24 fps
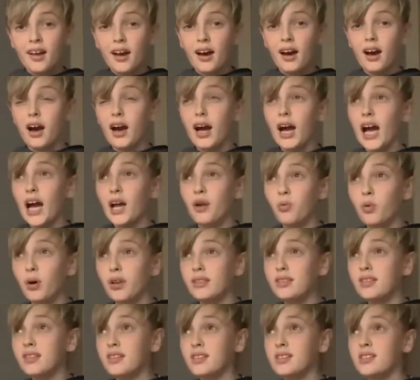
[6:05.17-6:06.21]
Uh, I
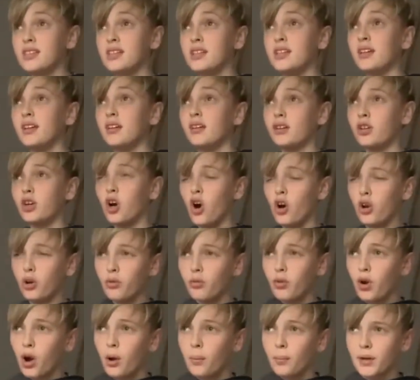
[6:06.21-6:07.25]
want to see Connor
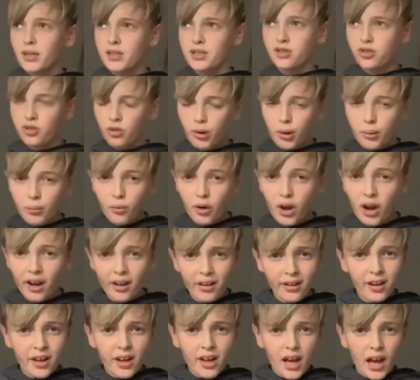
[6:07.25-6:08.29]
Roberts doing well.
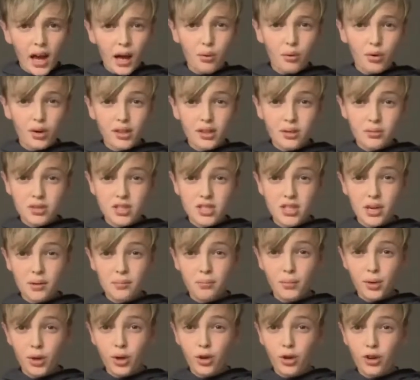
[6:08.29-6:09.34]
I want to see
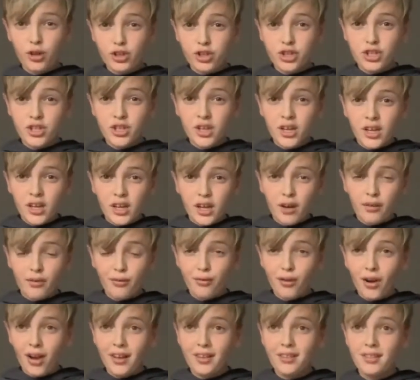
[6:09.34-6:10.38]
him urge a
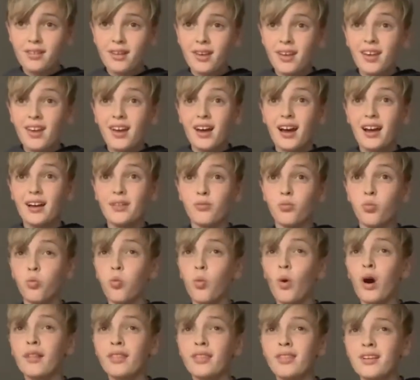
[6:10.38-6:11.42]
fight. I
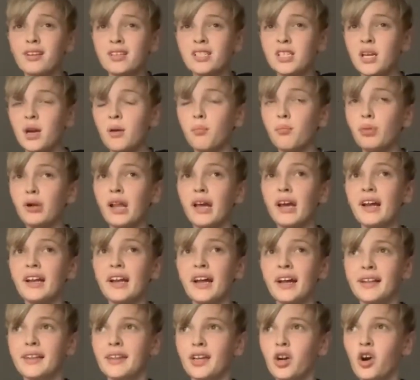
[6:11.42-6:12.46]
want to see him play
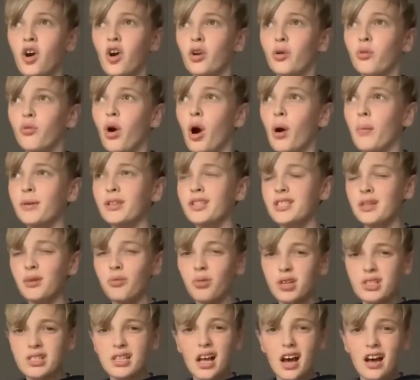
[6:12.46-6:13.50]
like the Connor Roberts he
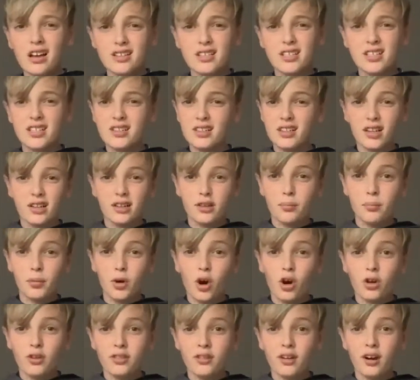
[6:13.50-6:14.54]
was last season under
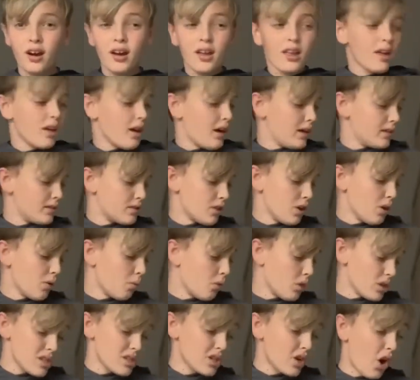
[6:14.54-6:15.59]
Potter. I don't know
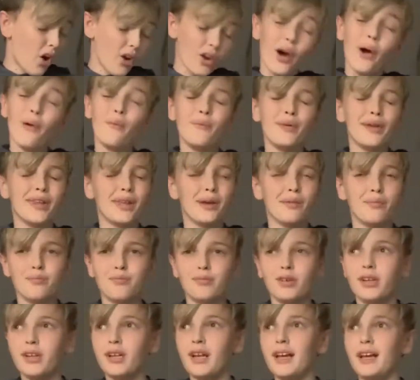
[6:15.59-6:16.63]
what's gone on with
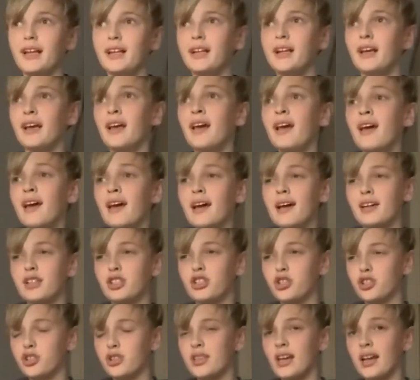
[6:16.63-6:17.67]
him lately. I
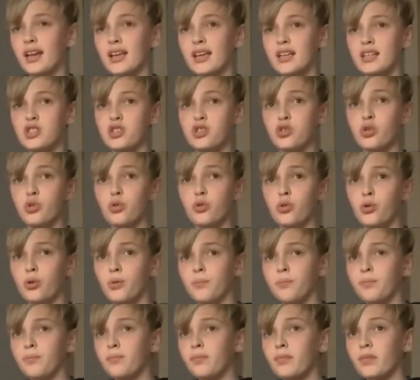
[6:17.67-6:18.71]
just think he's too
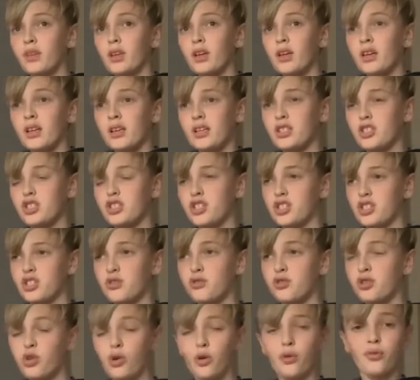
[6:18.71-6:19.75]
he's just
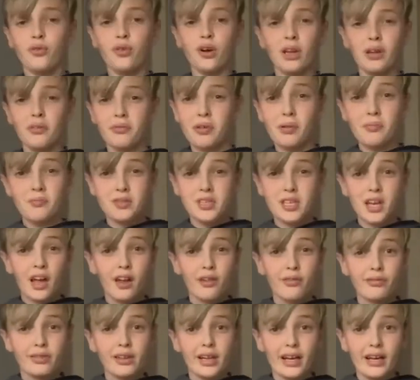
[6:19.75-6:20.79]
too full of
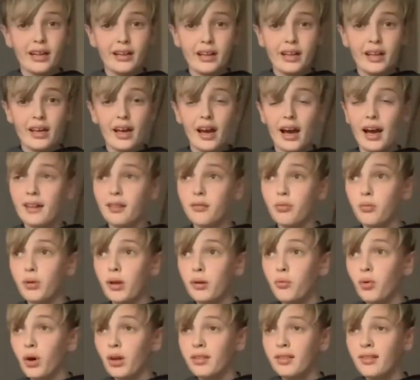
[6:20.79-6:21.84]
himself lately and we
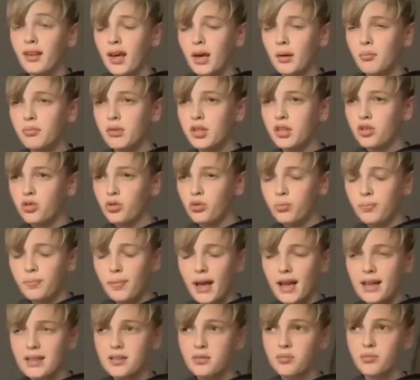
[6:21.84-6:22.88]
want him to do
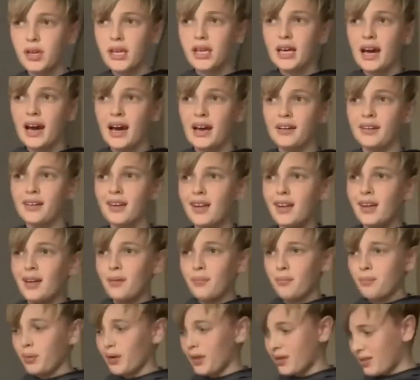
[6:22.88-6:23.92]
best we can.
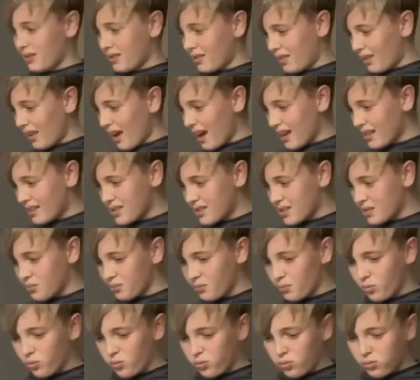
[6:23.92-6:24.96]
But that's
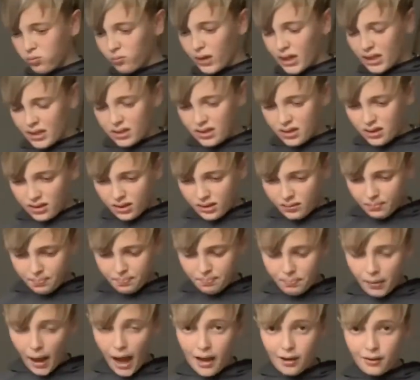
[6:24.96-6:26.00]
my
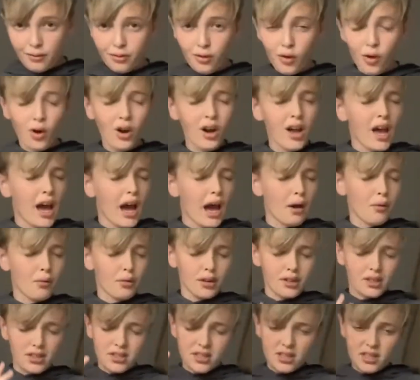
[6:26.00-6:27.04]
back four. I
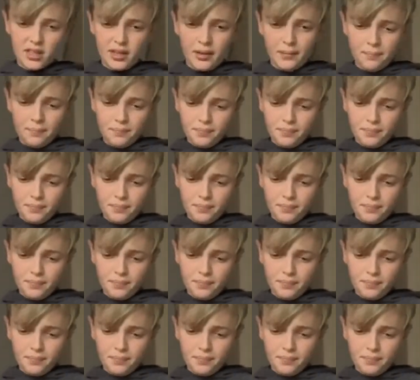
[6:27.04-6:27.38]
want to see